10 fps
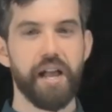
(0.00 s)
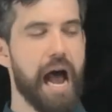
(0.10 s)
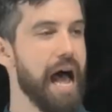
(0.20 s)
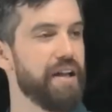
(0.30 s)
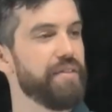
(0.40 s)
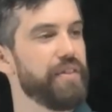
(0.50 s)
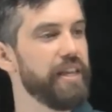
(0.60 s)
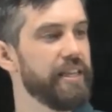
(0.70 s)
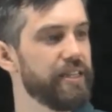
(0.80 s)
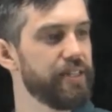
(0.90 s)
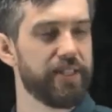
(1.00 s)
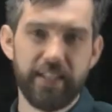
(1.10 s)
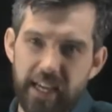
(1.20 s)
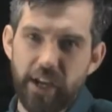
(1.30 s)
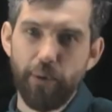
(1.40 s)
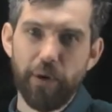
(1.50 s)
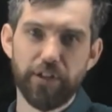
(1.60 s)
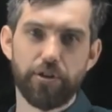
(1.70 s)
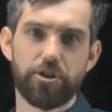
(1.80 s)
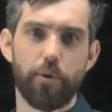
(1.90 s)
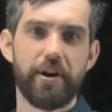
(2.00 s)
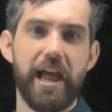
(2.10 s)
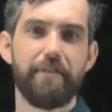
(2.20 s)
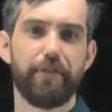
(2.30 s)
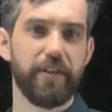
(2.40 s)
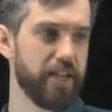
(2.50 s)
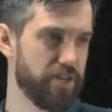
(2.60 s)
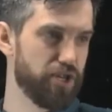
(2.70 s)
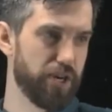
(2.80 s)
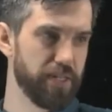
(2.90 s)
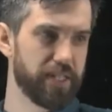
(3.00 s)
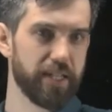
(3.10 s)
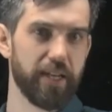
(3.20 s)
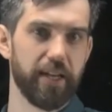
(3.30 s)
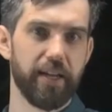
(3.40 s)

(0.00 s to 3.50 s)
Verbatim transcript: Uh, the z was our shorthand for the integers.